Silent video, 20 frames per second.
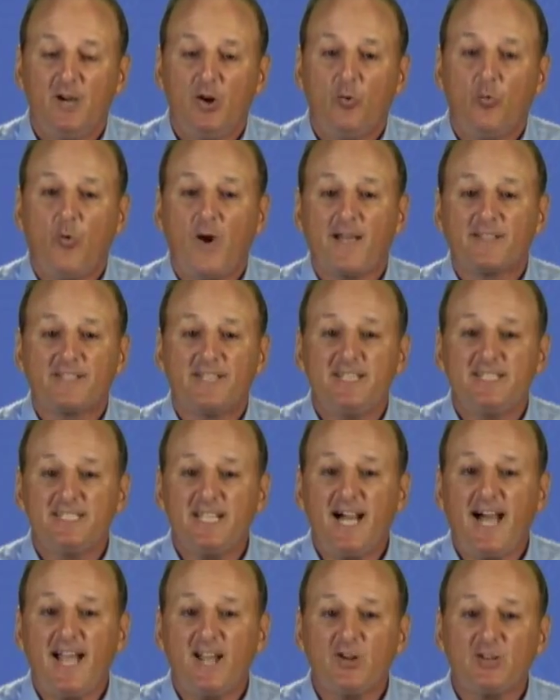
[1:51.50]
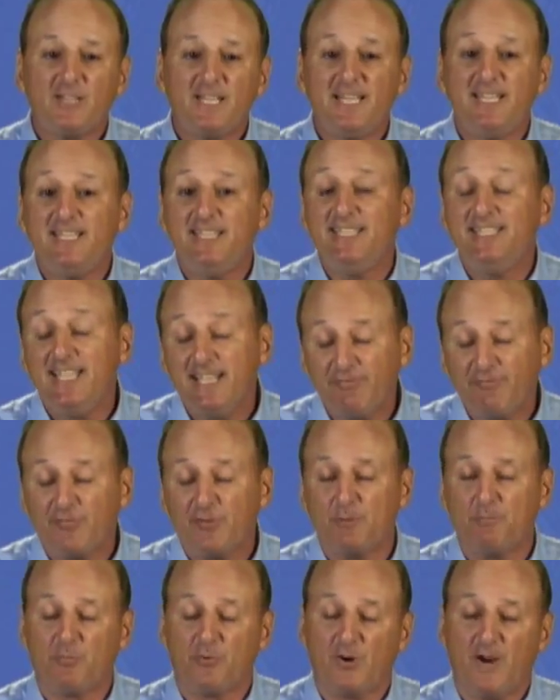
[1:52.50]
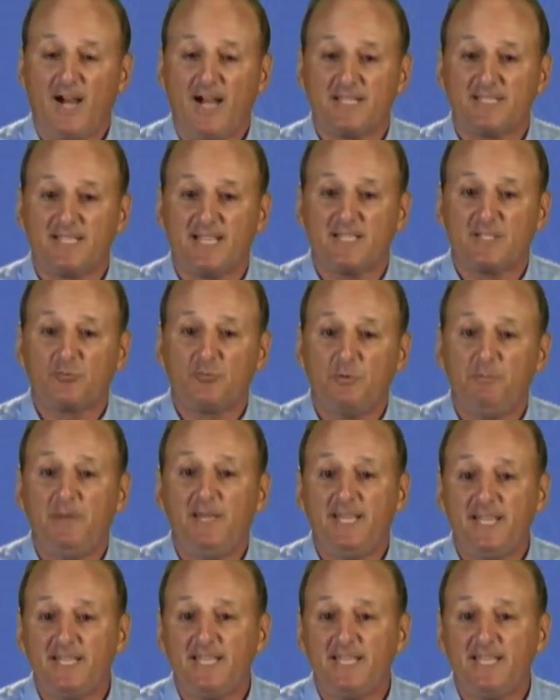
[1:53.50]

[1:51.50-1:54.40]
while an entirely different process would be